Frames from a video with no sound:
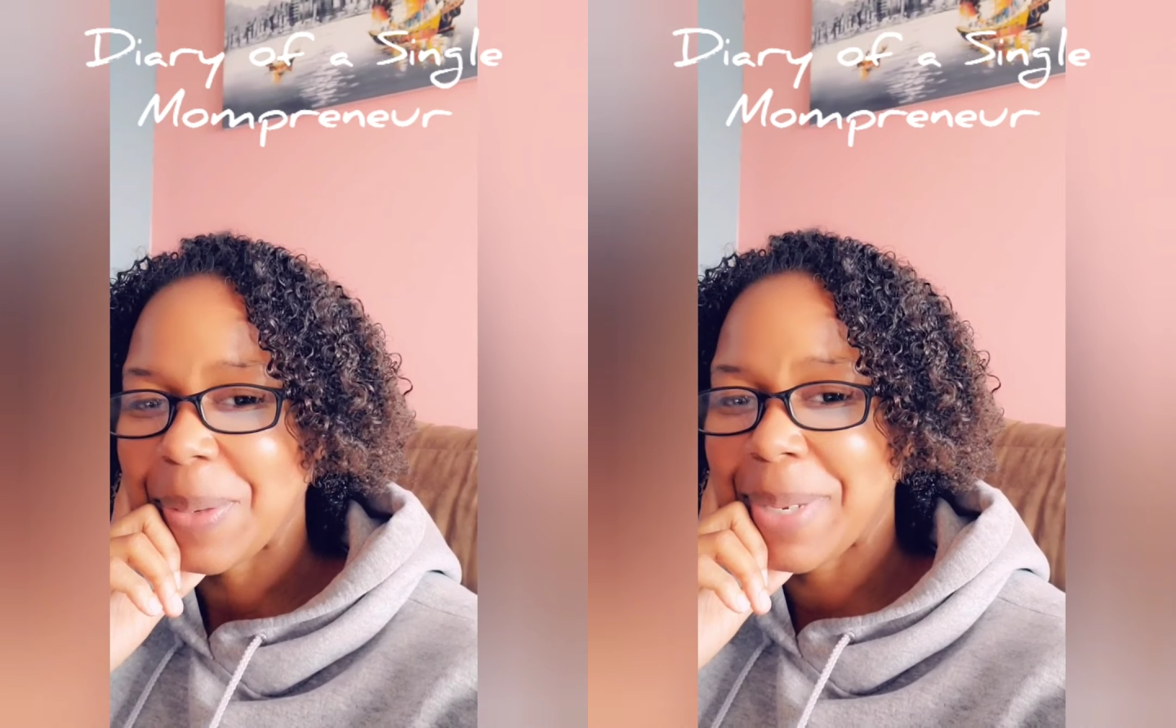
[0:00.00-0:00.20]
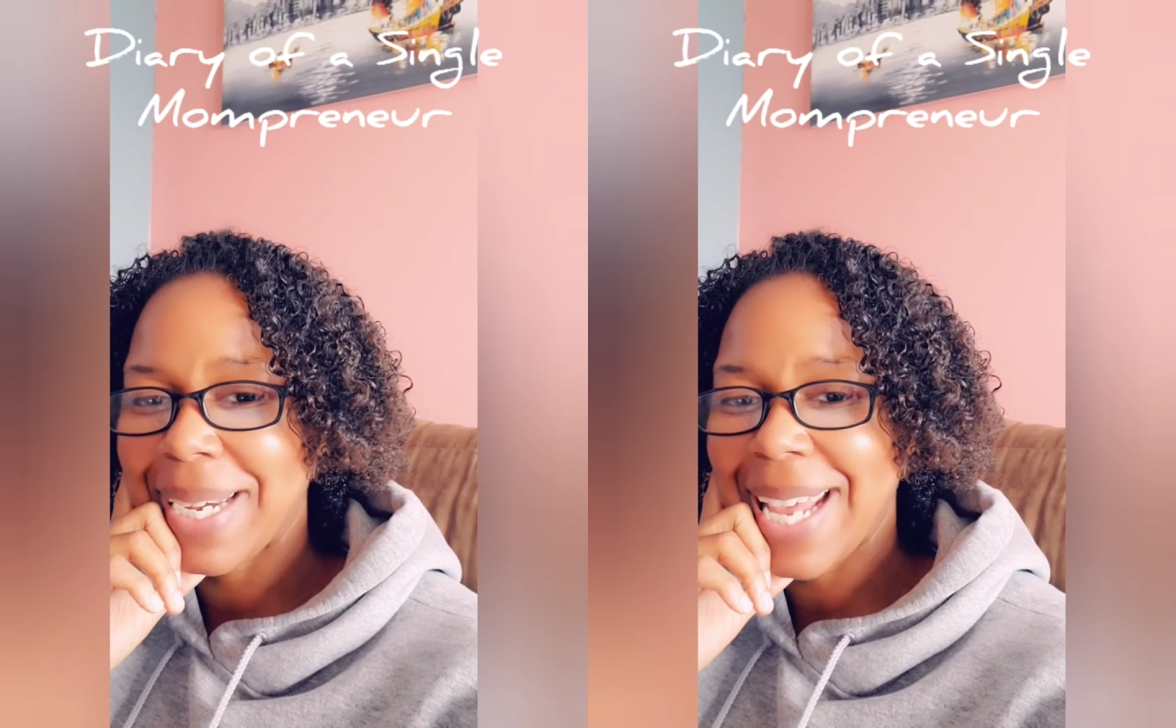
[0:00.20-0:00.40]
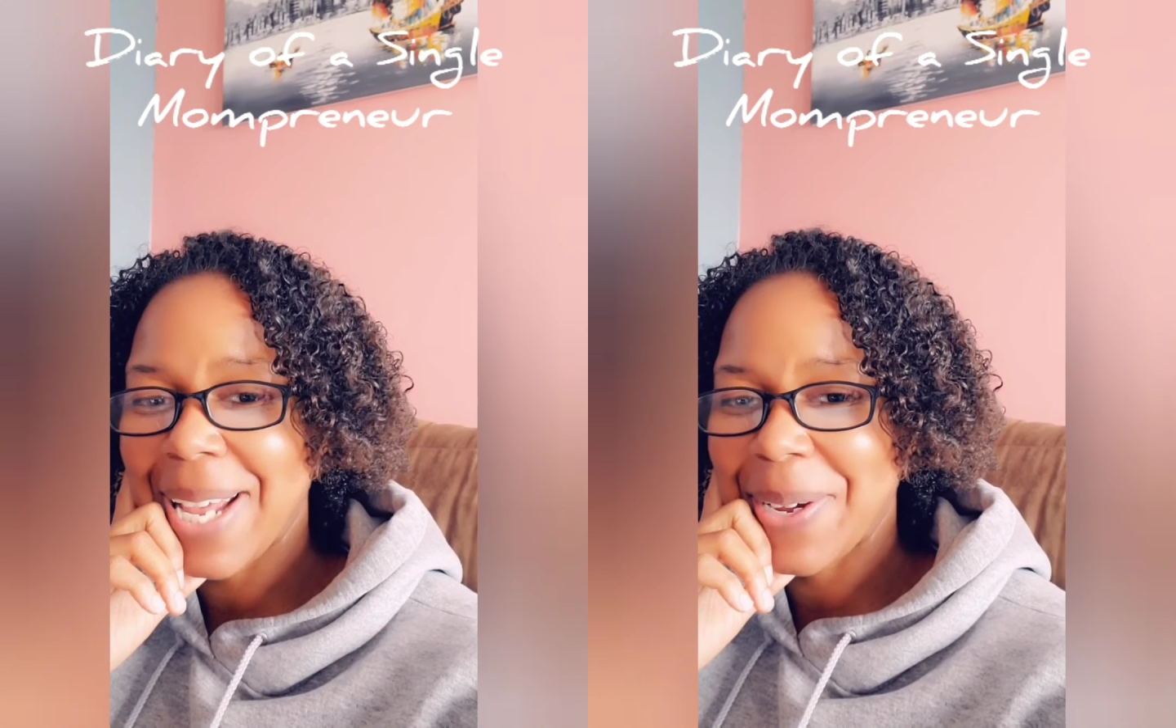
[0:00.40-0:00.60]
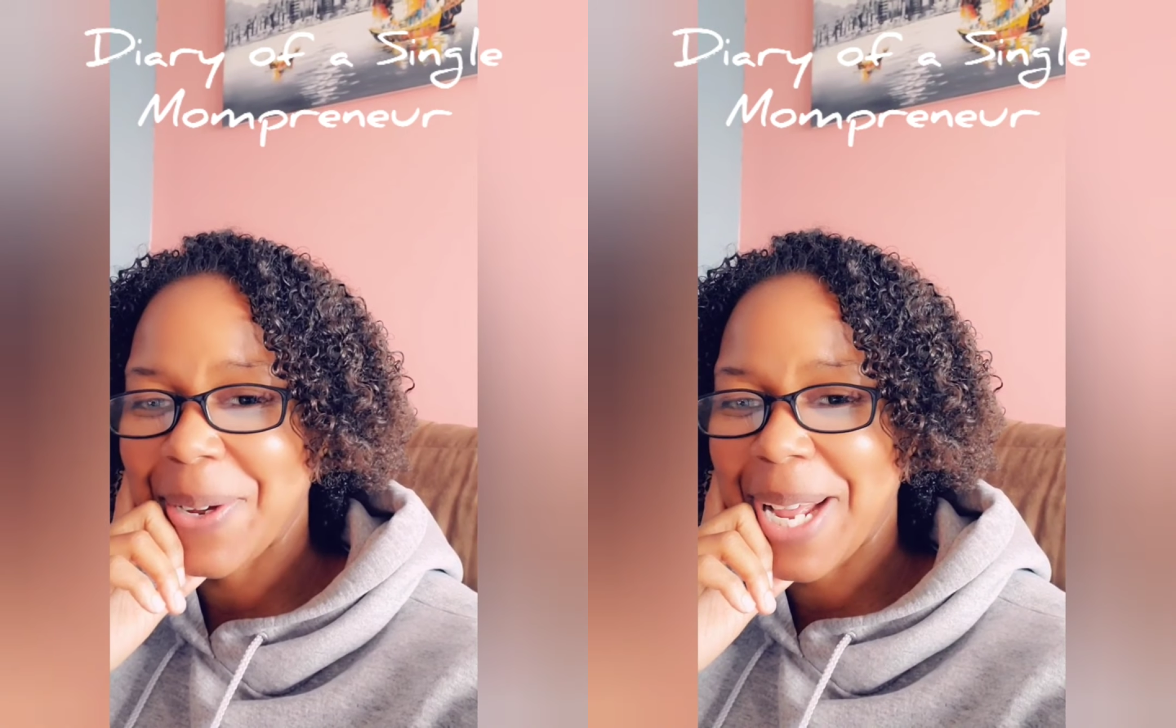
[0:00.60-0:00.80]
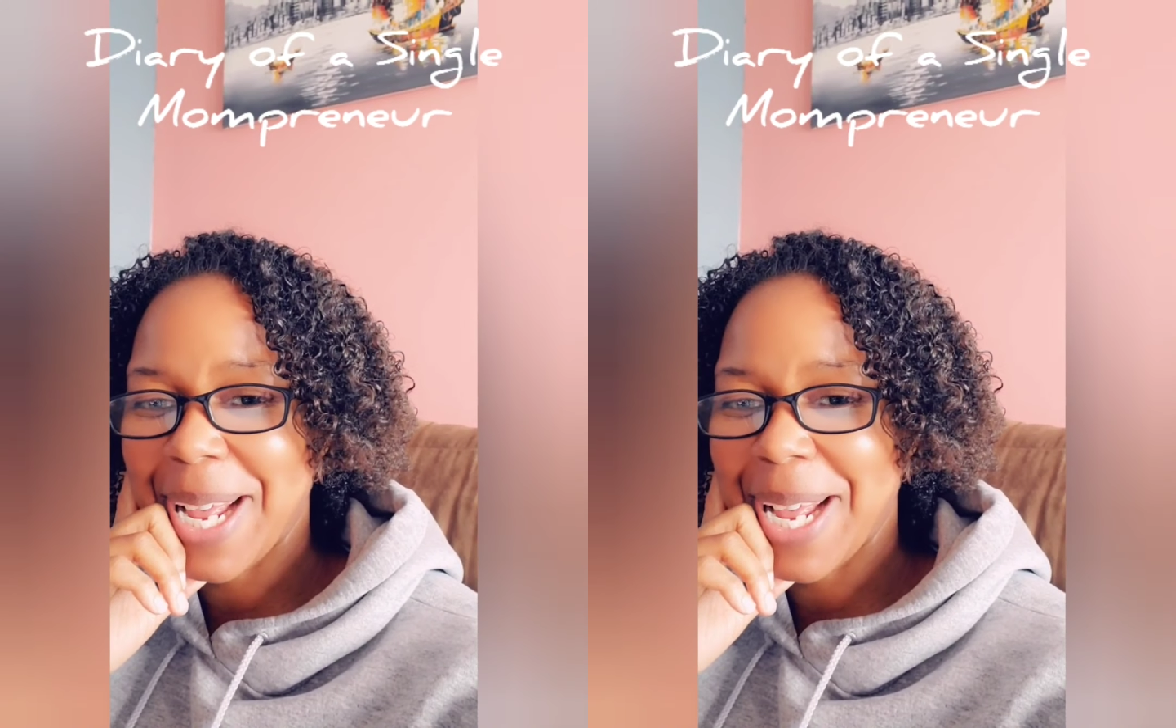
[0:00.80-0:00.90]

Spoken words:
But now